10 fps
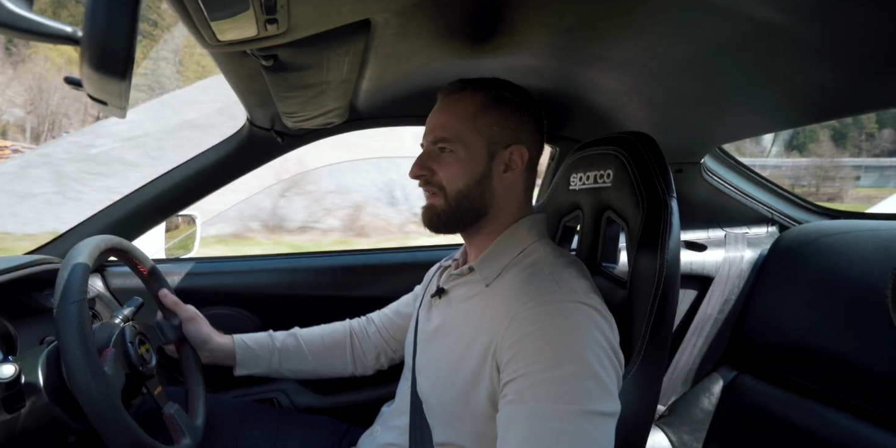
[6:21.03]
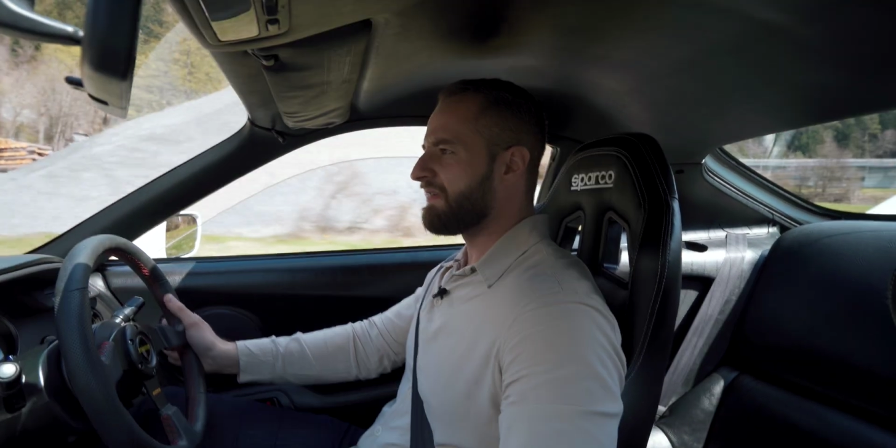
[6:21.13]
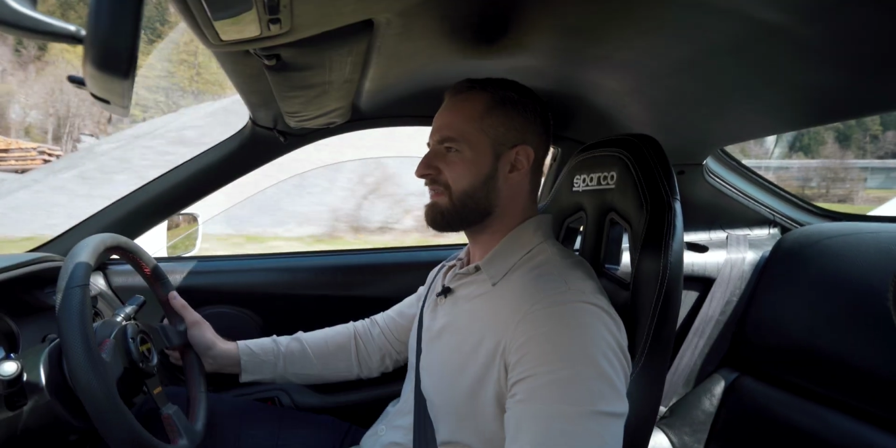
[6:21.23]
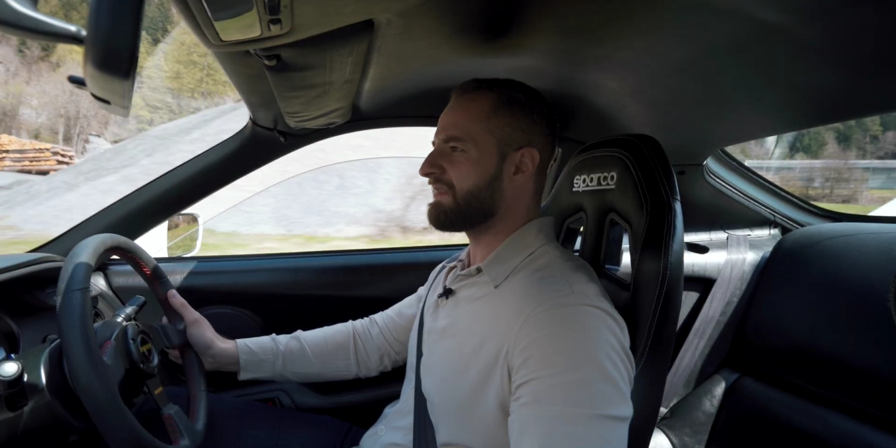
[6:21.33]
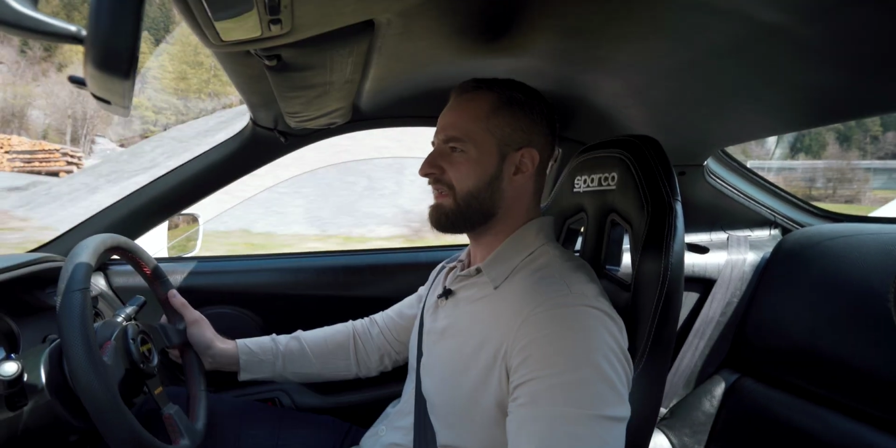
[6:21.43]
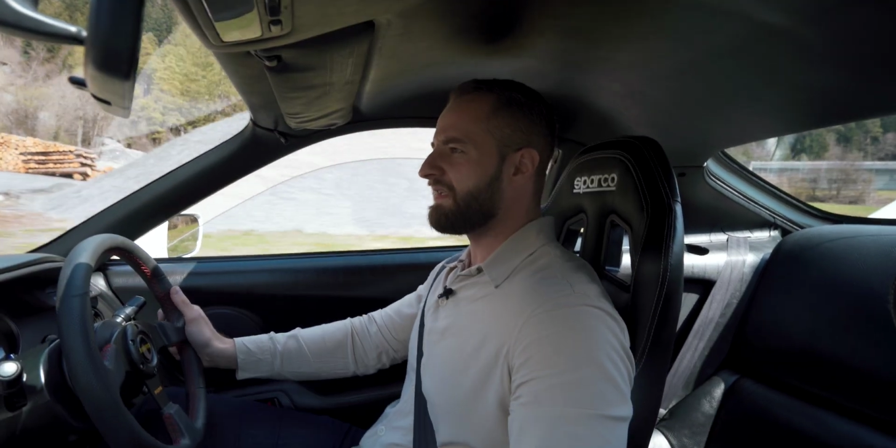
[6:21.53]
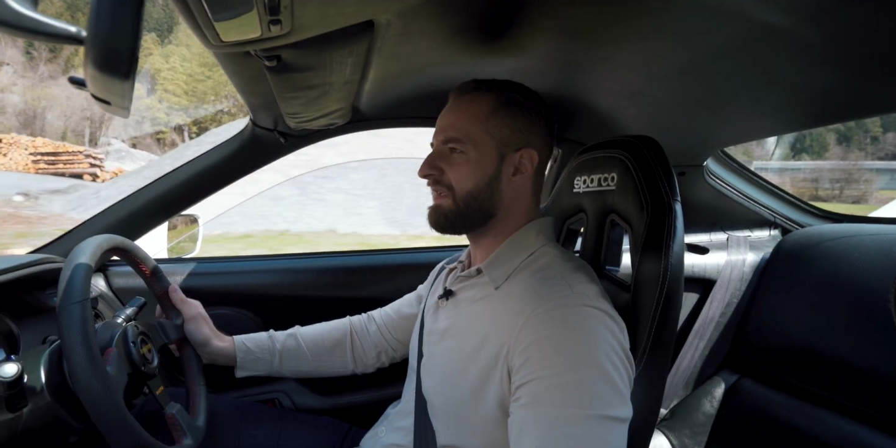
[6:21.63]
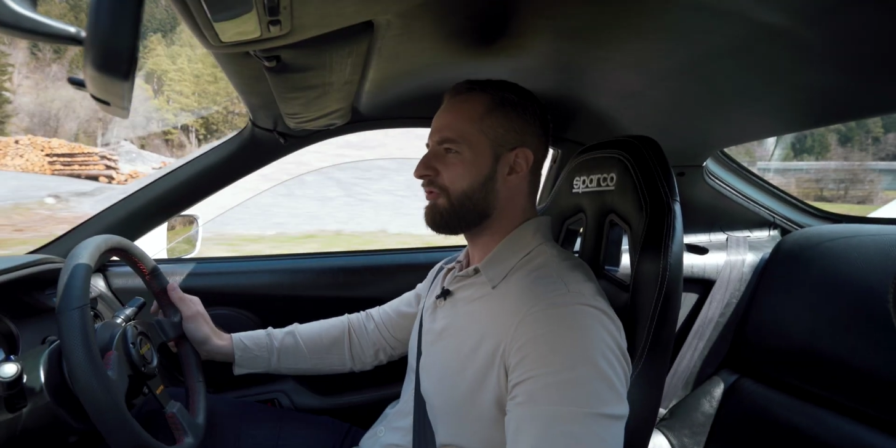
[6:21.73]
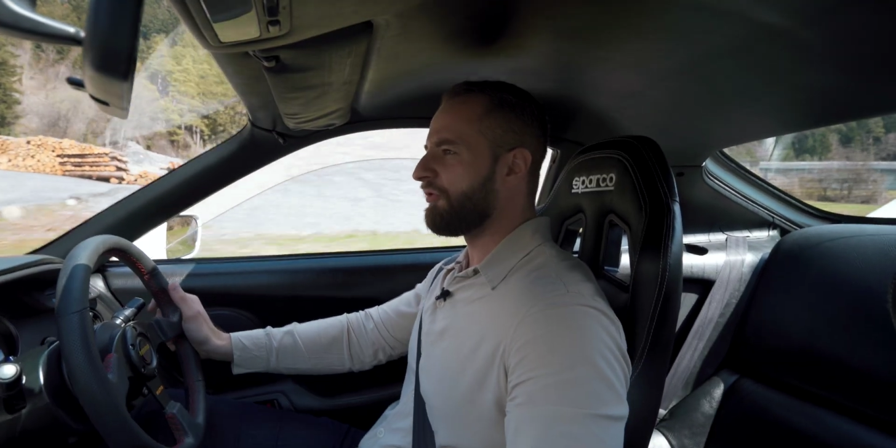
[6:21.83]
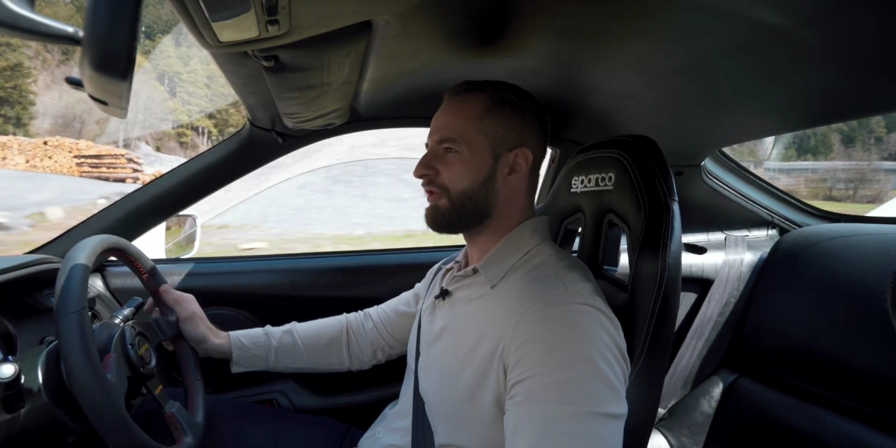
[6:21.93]
Is he
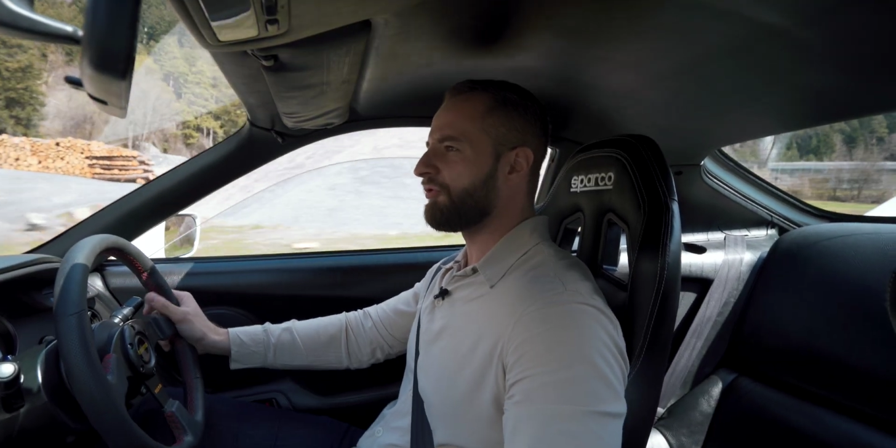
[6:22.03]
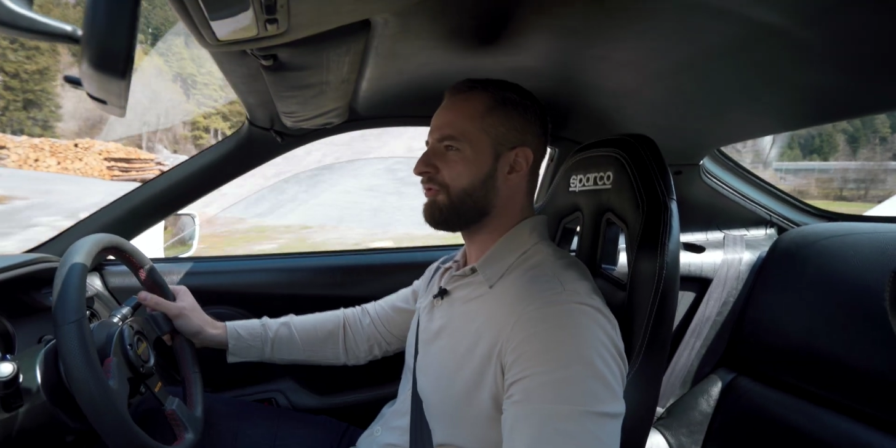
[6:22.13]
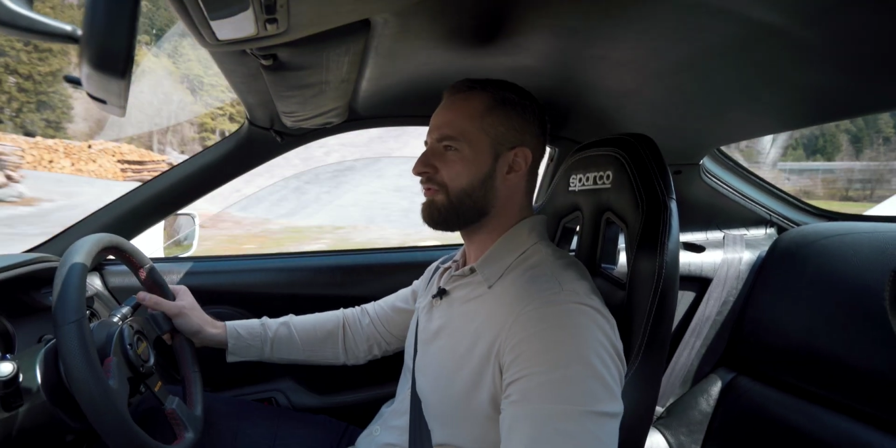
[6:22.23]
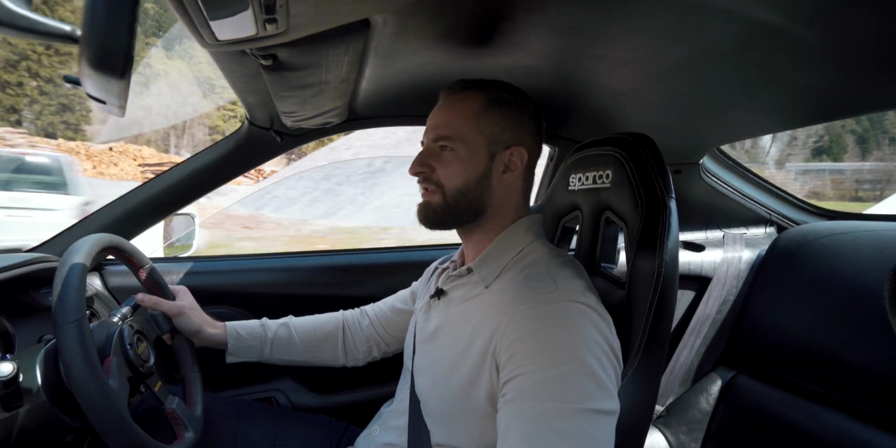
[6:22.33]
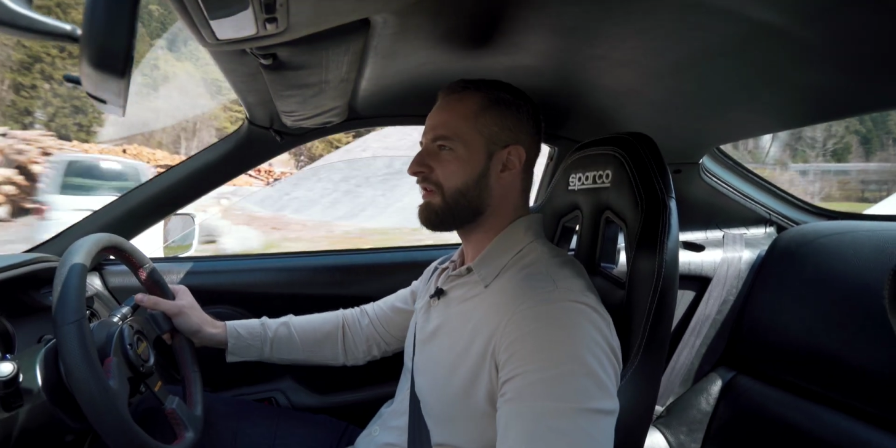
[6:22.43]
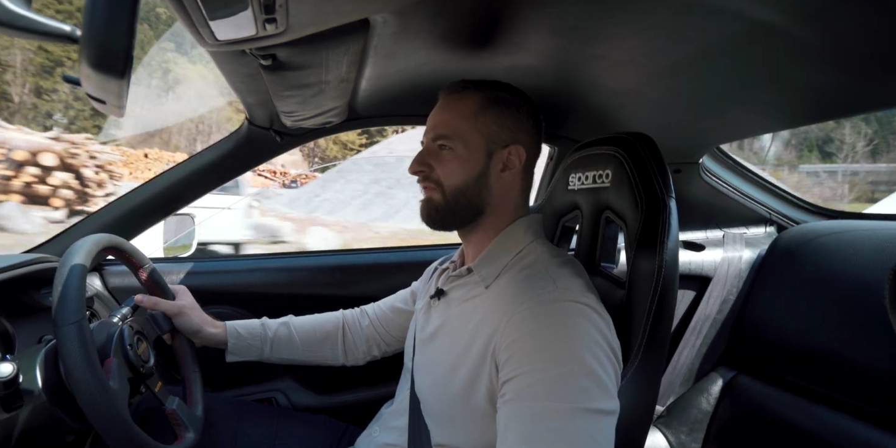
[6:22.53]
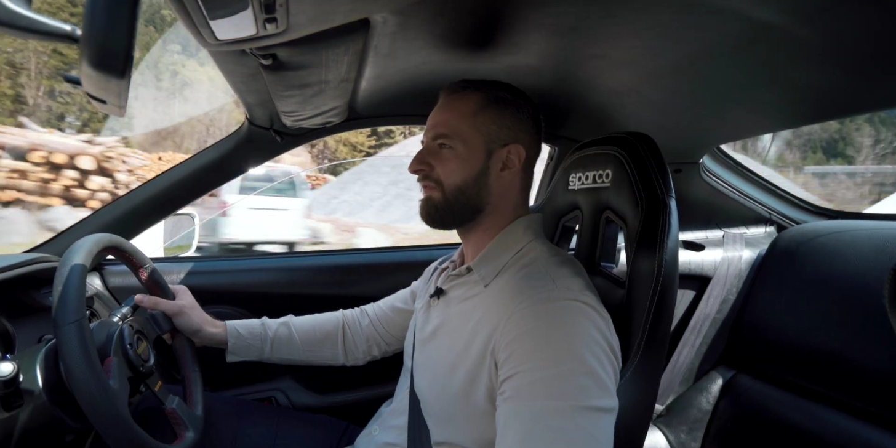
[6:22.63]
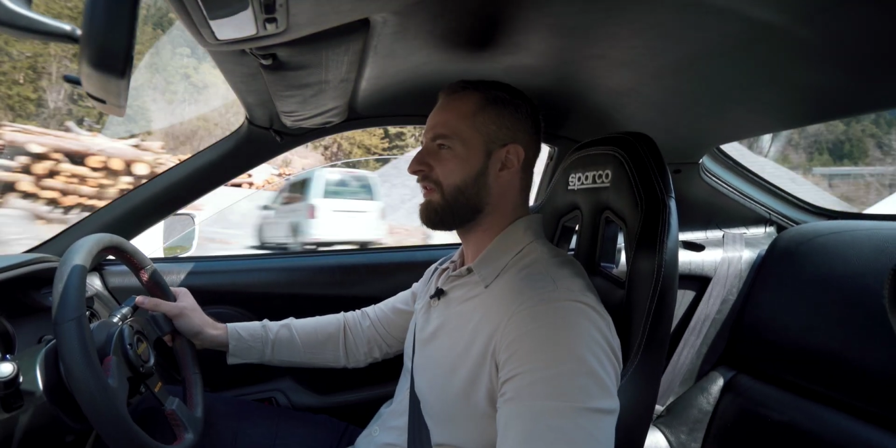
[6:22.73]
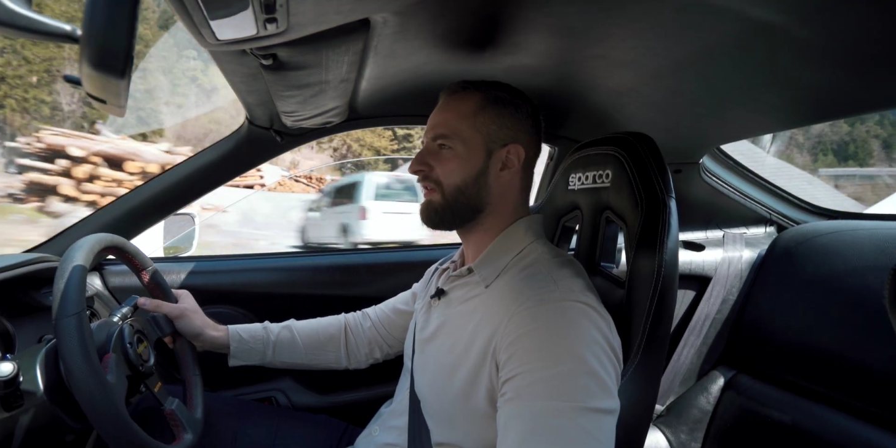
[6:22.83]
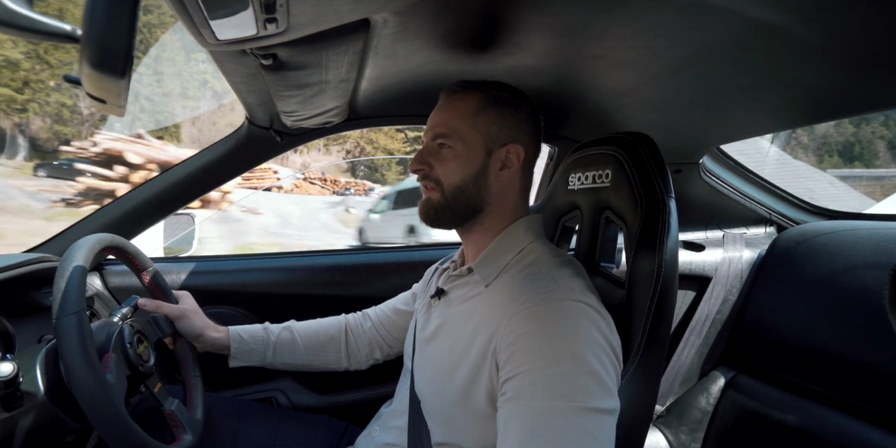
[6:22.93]
going to do
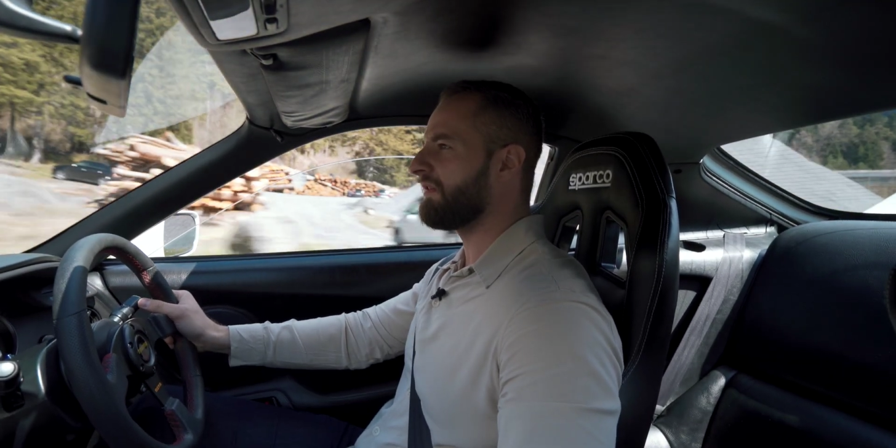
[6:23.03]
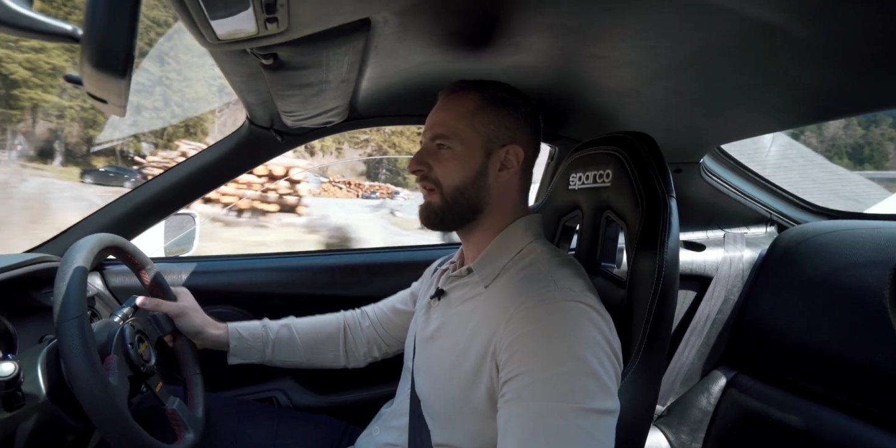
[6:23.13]
something?